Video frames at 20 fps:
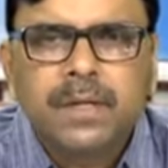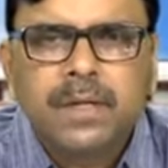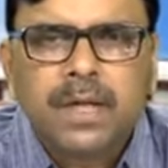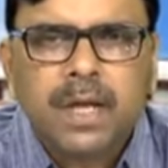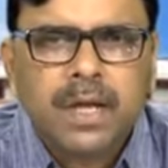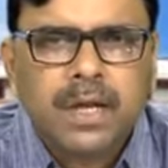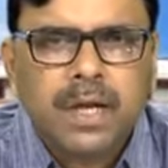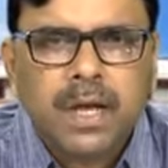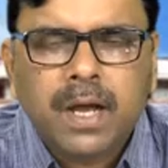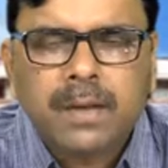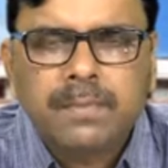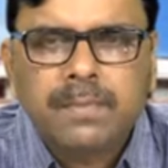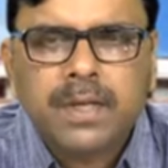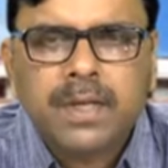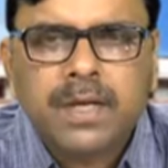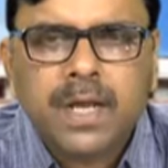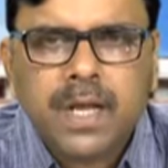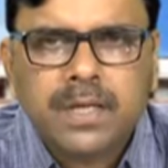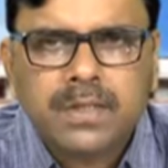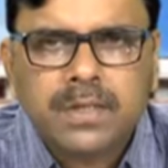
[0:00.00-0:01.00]
and I'm the
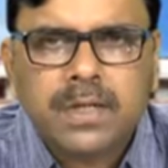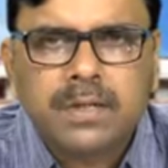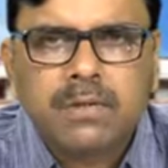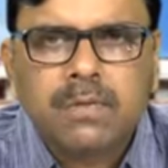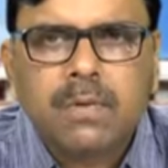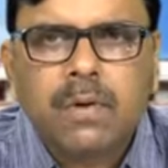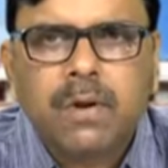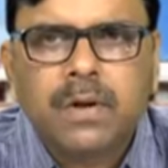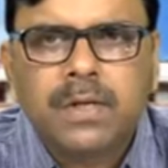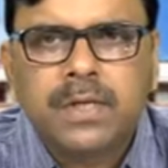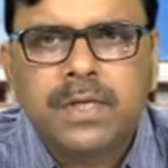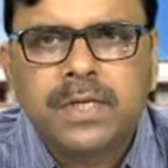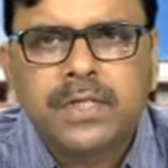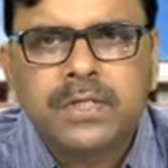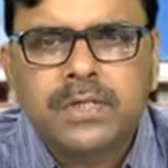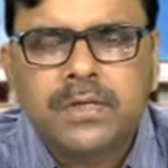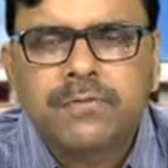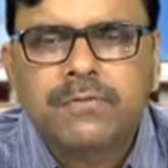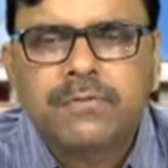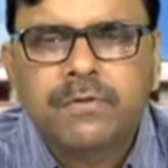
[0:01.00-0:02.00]
national
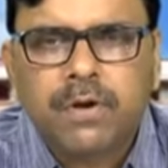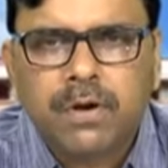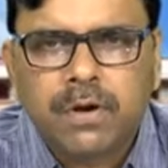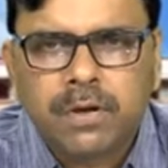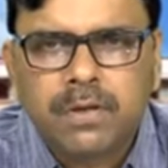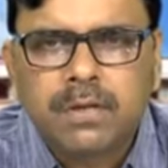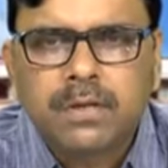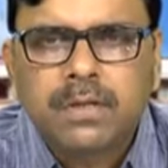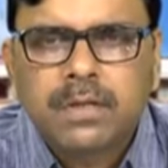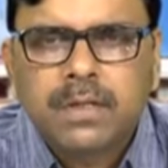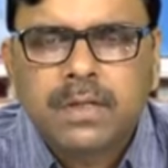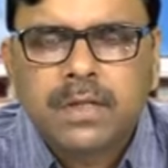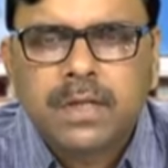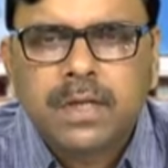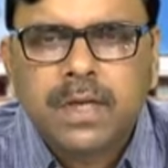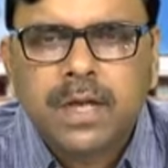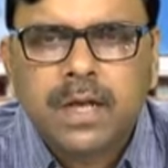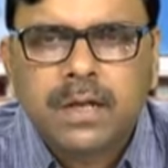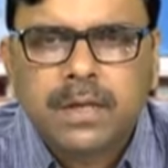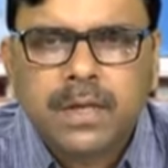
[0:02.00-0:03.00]
coordinator for
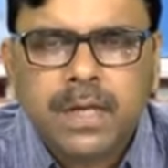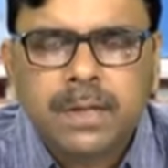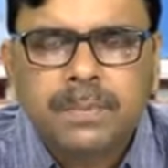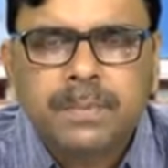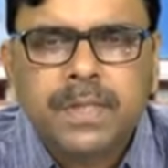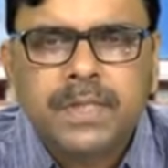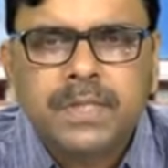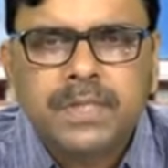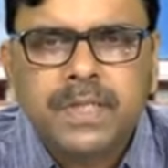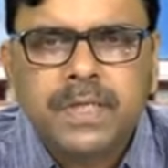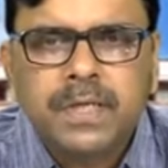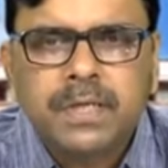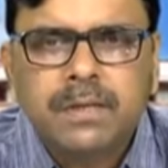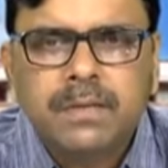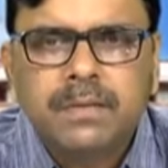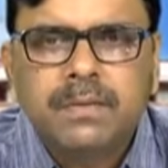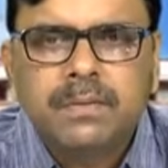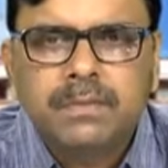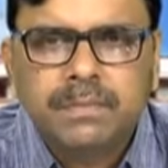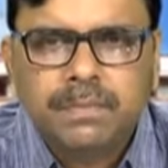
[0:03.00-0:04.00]
uh, EPG
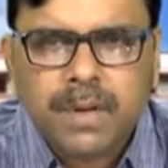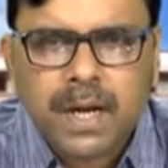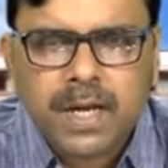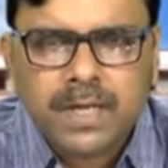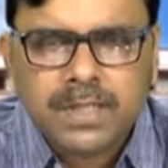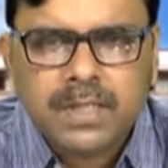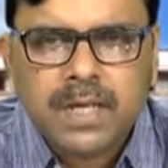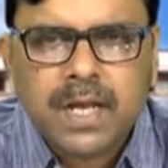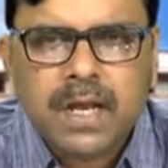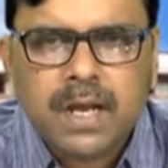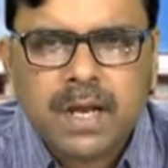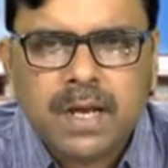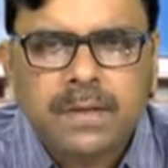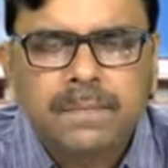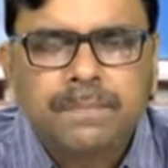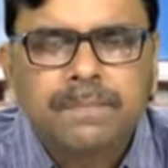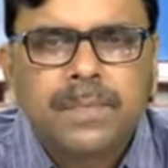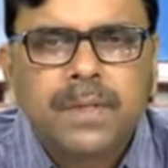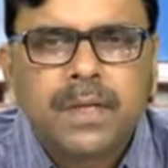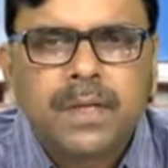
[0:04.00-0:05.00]
Pathshala
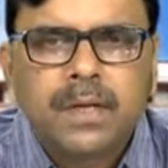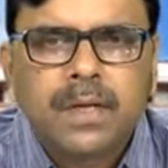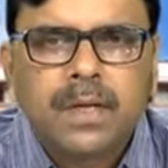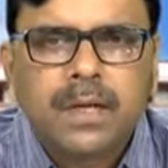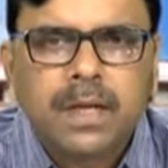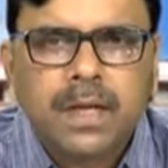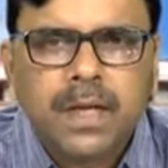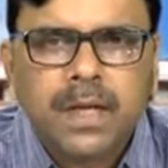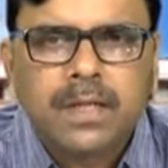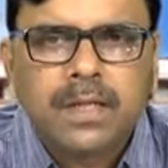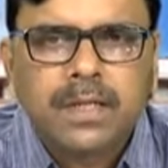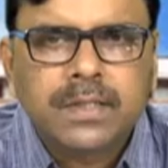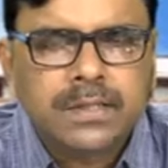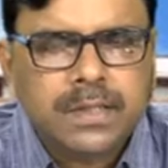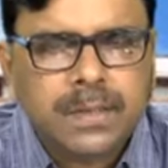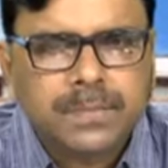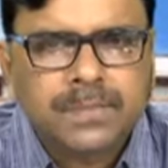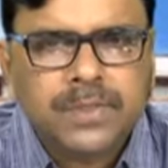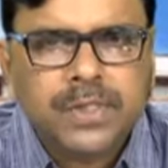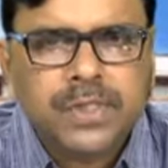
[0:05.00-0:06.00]
uh, in the
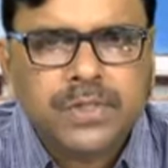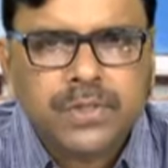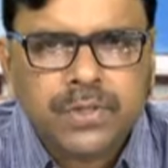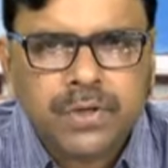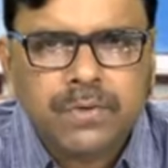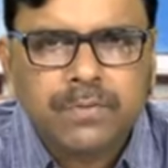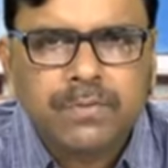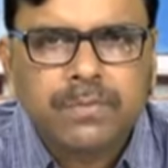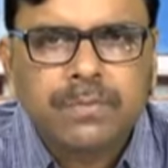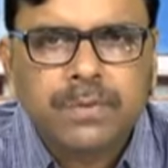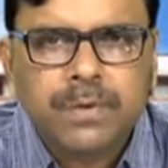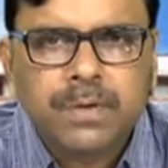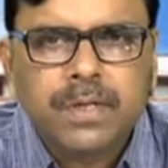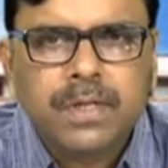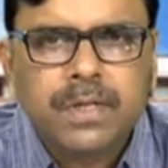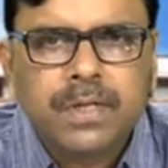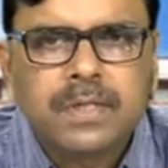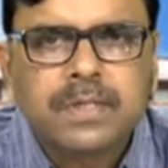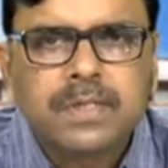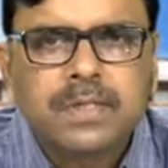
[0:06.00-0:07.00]
subject of
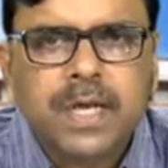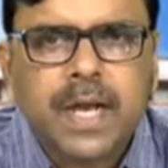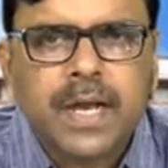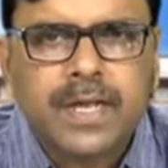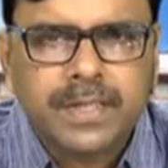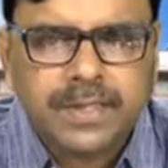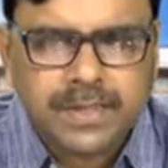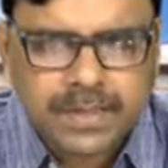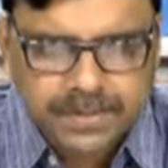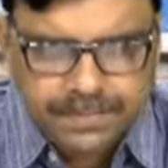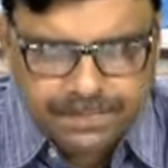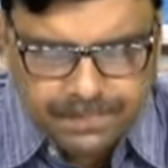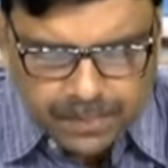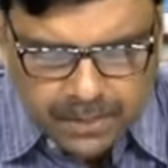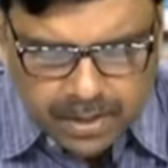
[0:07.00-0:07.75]
political science.